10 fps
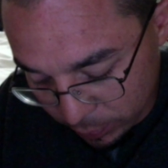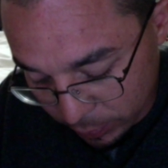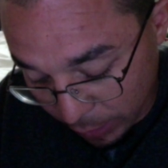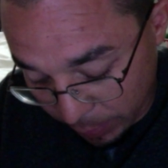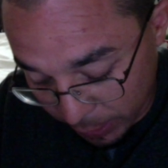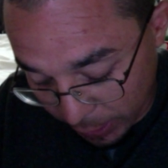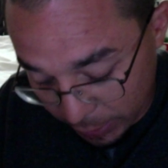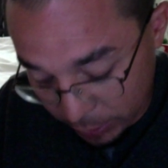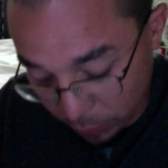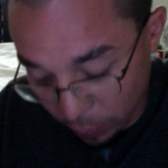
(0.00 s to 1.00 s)
I mean, as
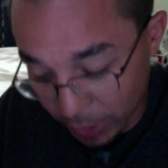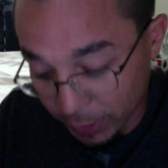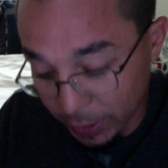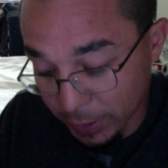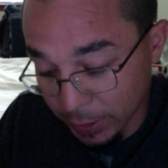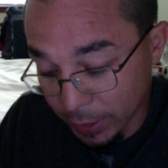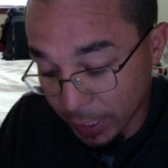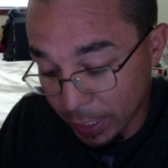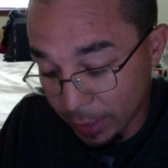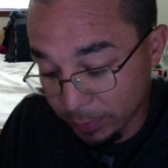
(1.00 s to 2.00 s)
quietly as it's
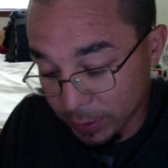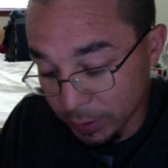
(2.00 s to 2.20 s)
kept.